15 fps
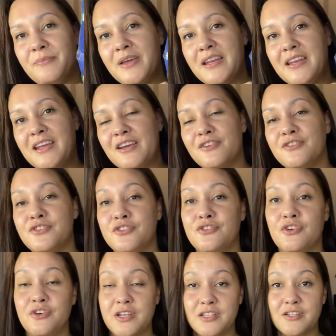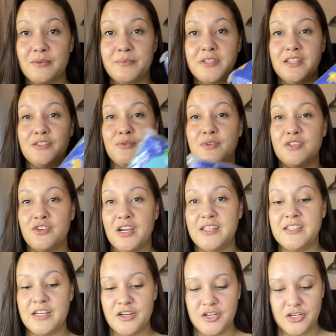bedding because you know he's obsessed with
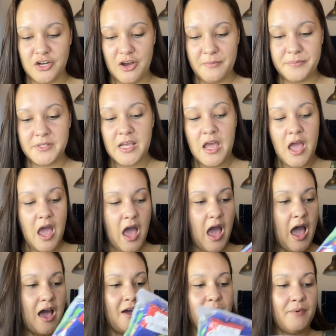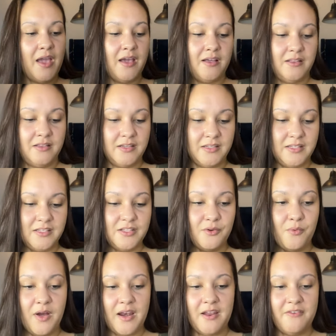triceratops um, and this is the
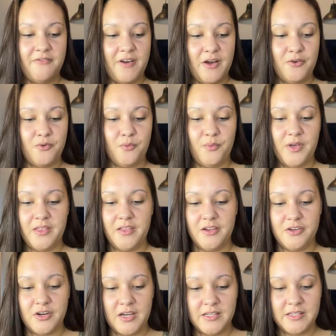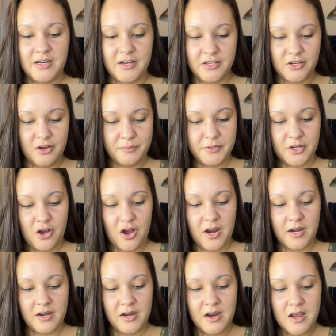one i found with a triceratops
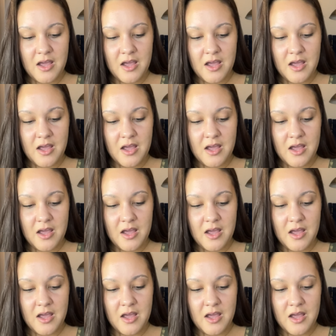on